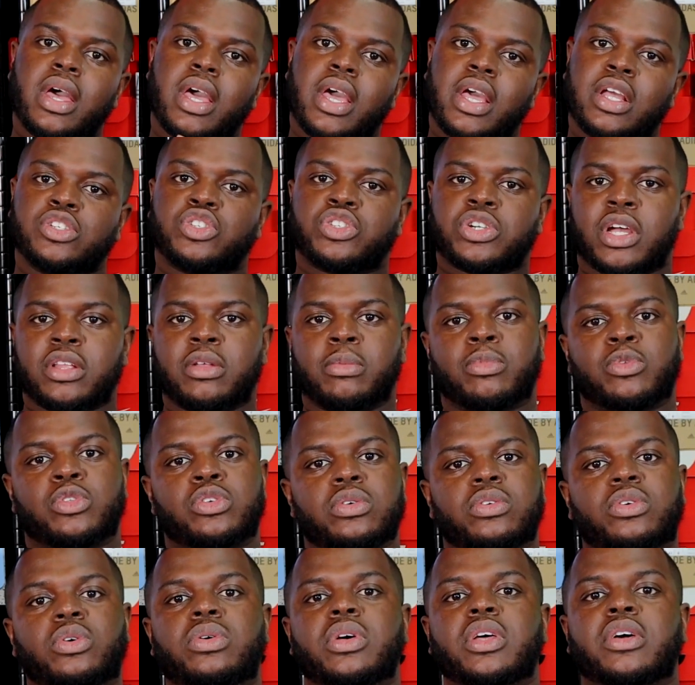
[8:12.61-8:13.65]
and try to
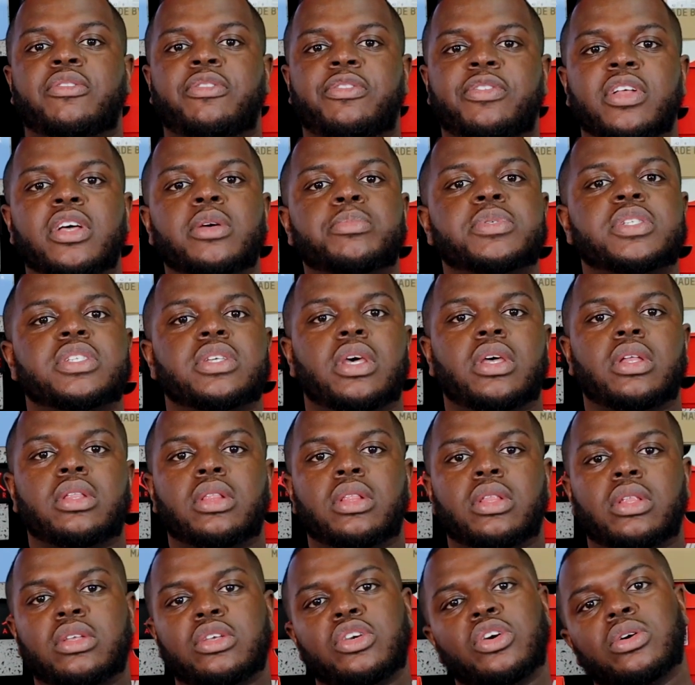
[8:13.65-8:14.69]
do quick flips
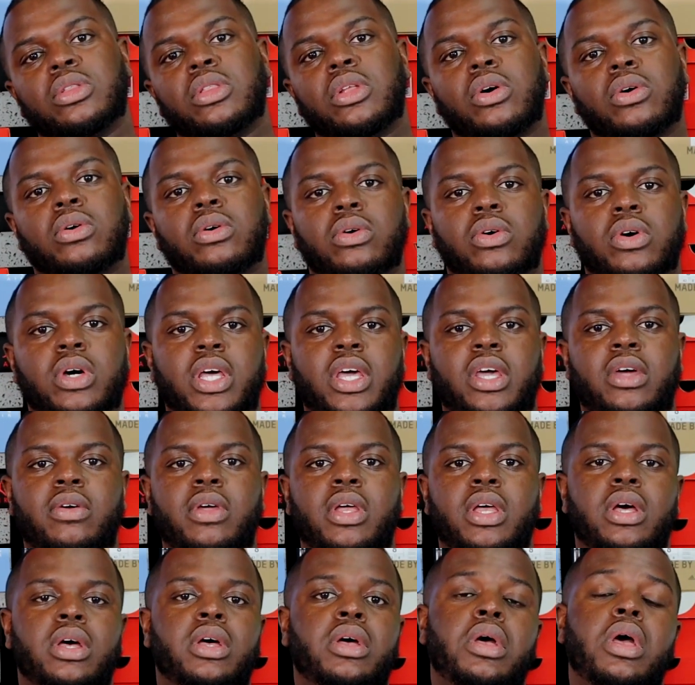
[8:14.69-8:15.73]
in your local
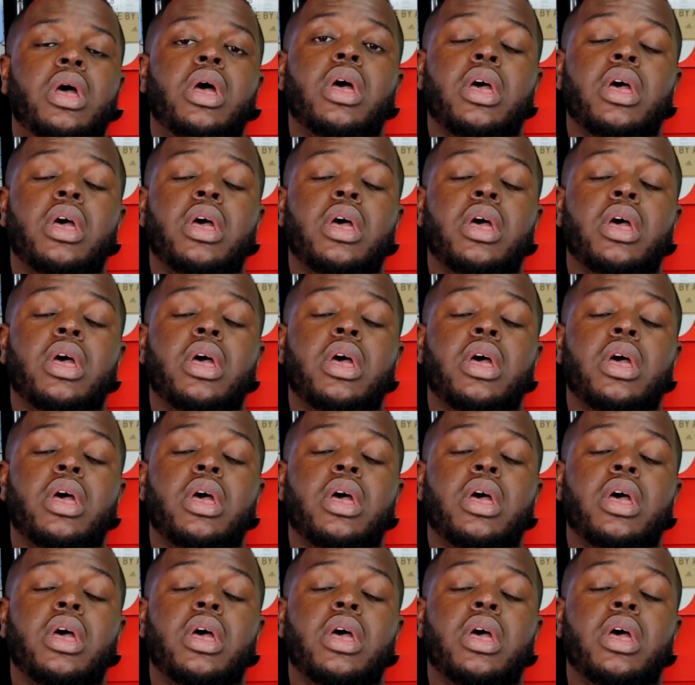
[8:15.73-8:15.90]
area.